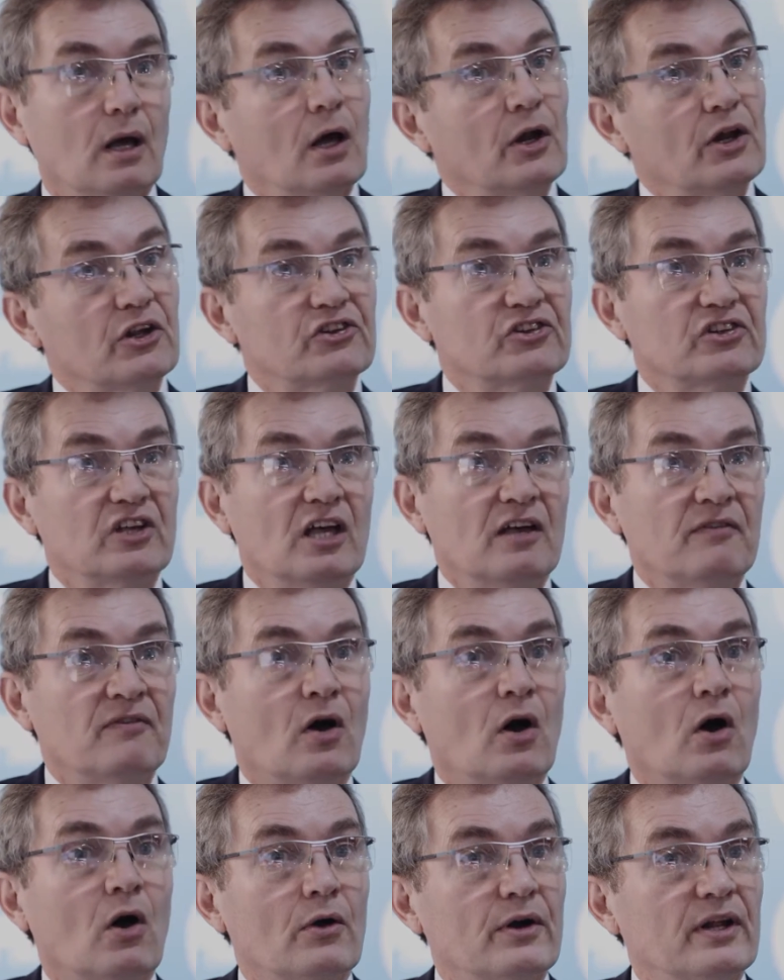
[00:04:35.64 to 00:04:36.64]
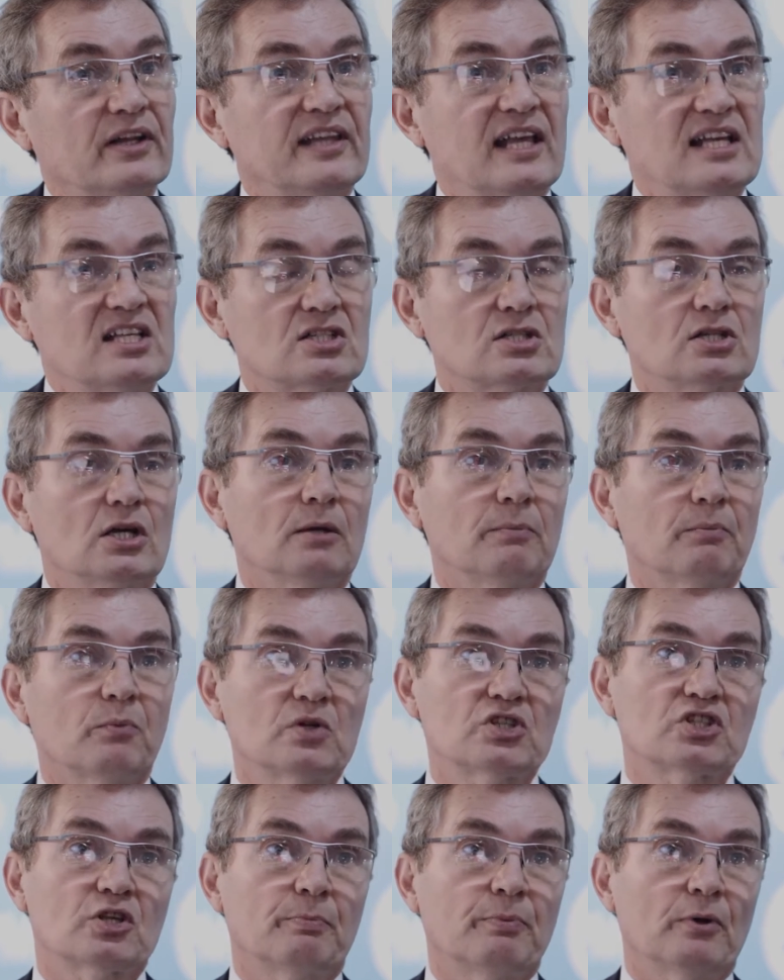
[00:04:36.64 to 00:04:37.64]
on a server or on a desktop.
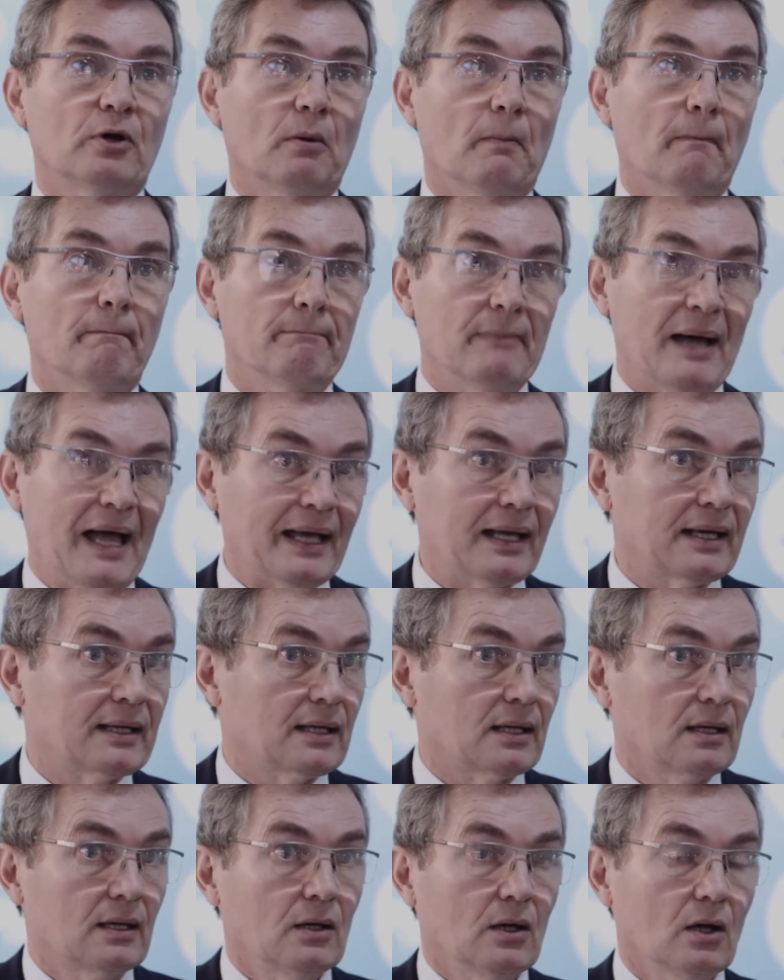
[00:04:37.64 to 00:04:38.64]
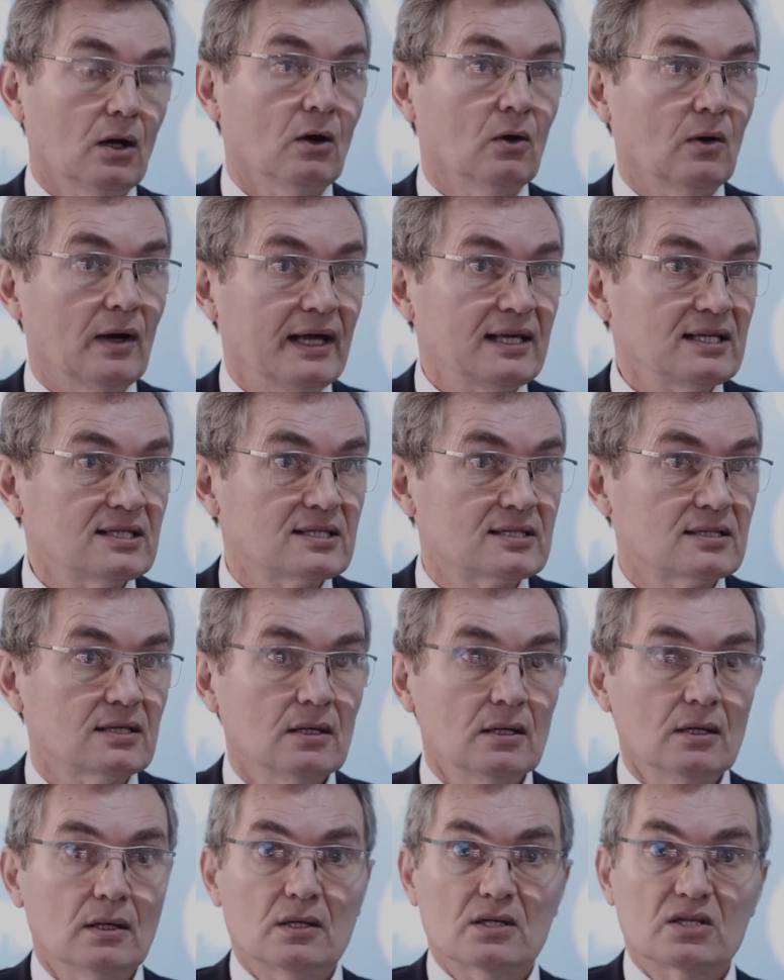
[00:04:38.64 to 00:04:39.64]
We support Mac OS,
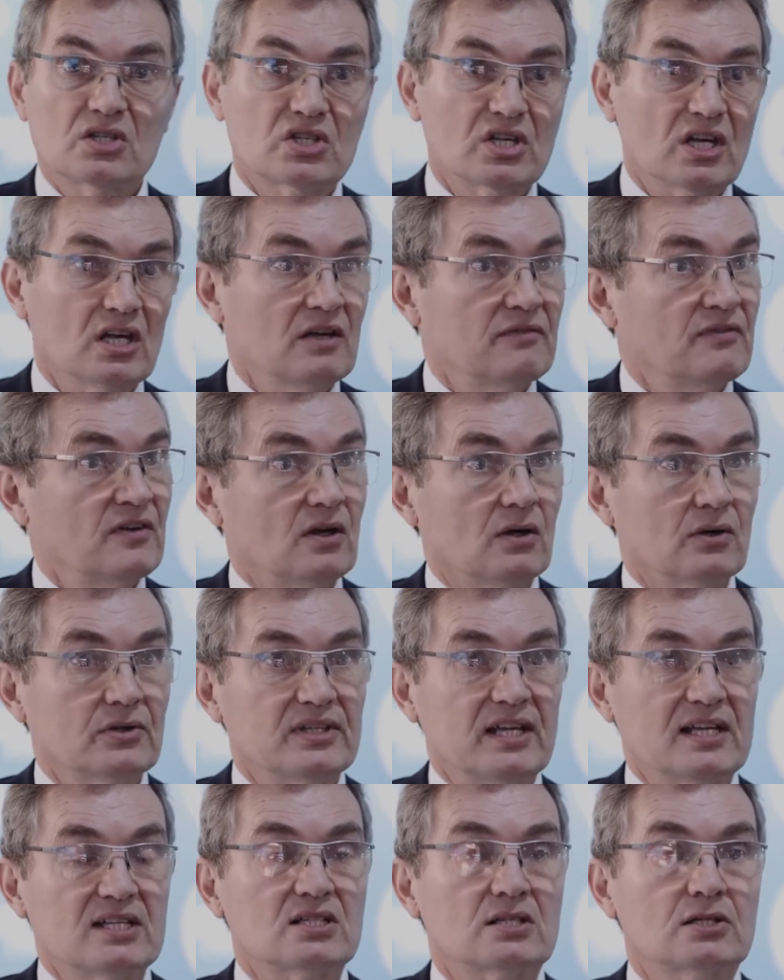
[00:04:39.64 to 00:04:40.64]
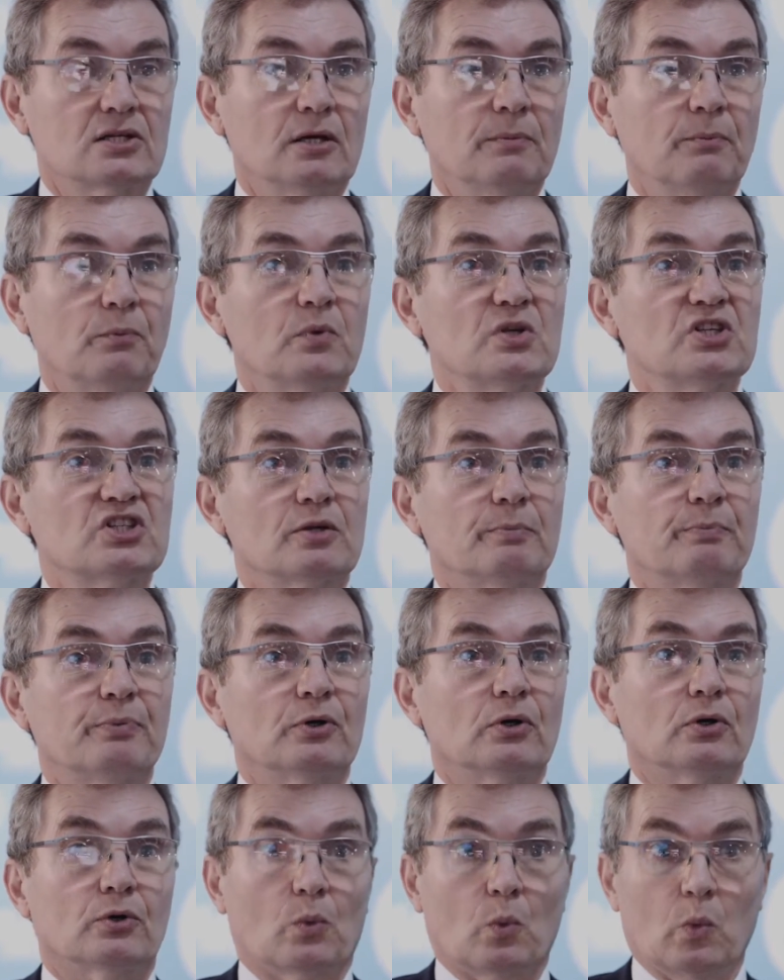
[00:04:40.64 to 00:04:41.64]
server or desktop. We
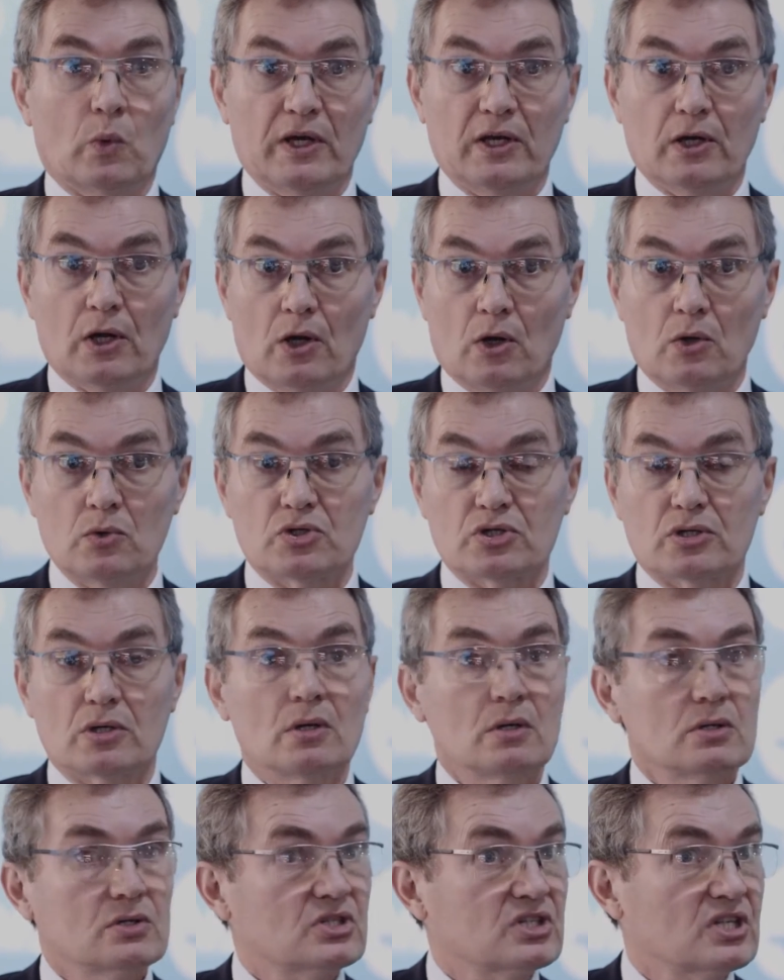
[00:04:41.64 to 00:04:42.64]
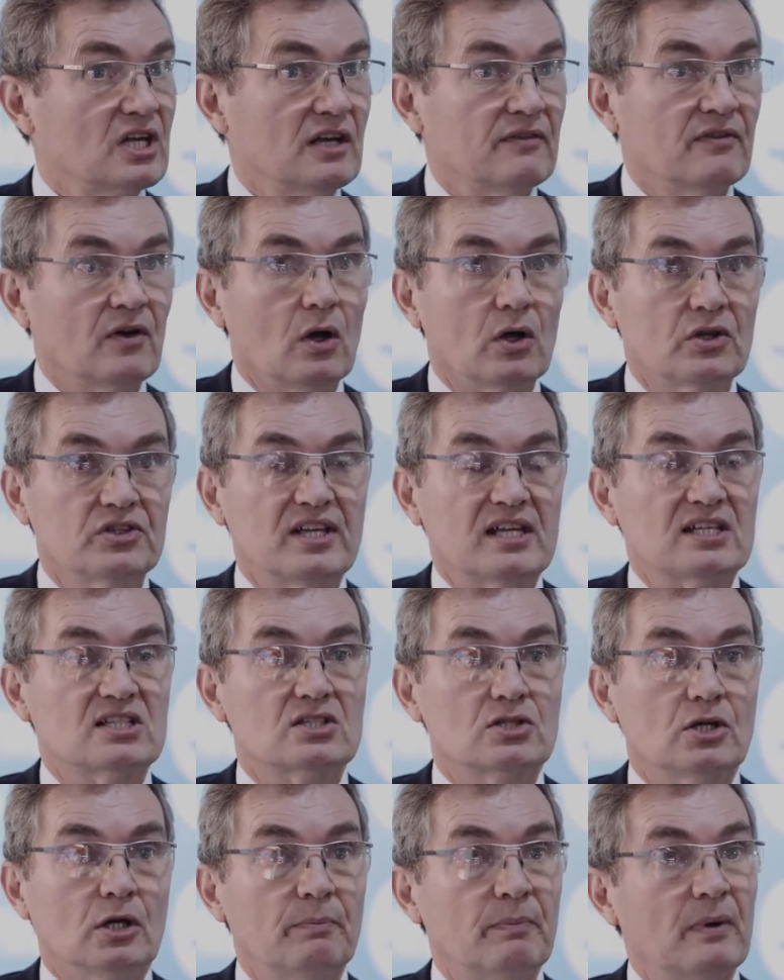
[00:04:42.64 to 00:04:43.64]
support Windows, server or
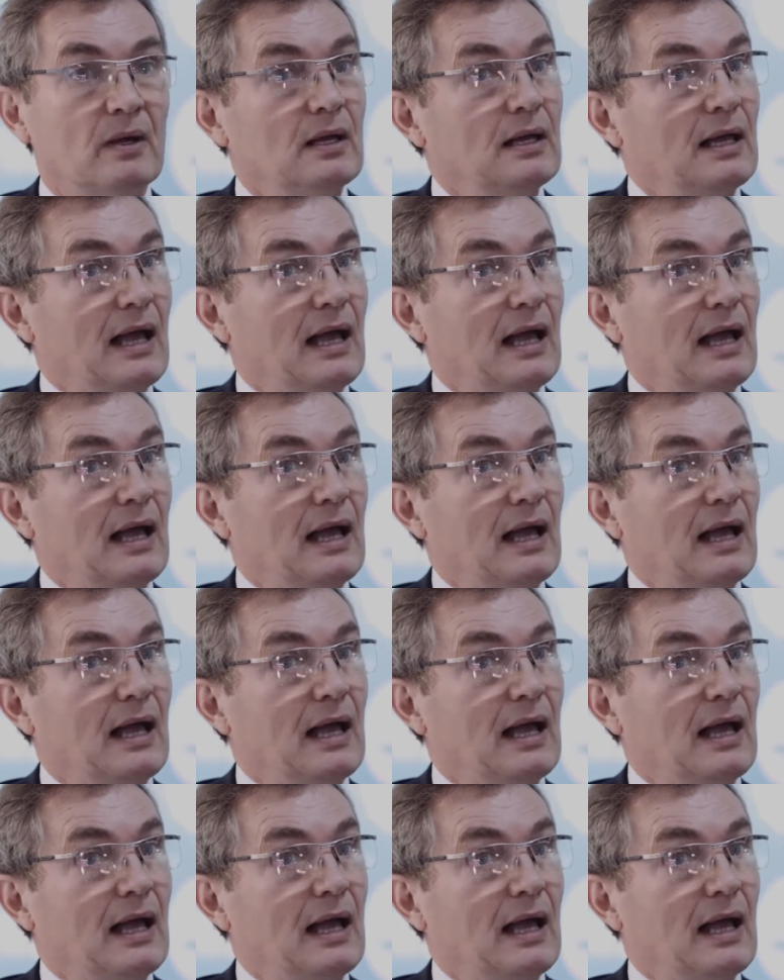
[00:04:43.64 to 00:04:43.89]
desktop.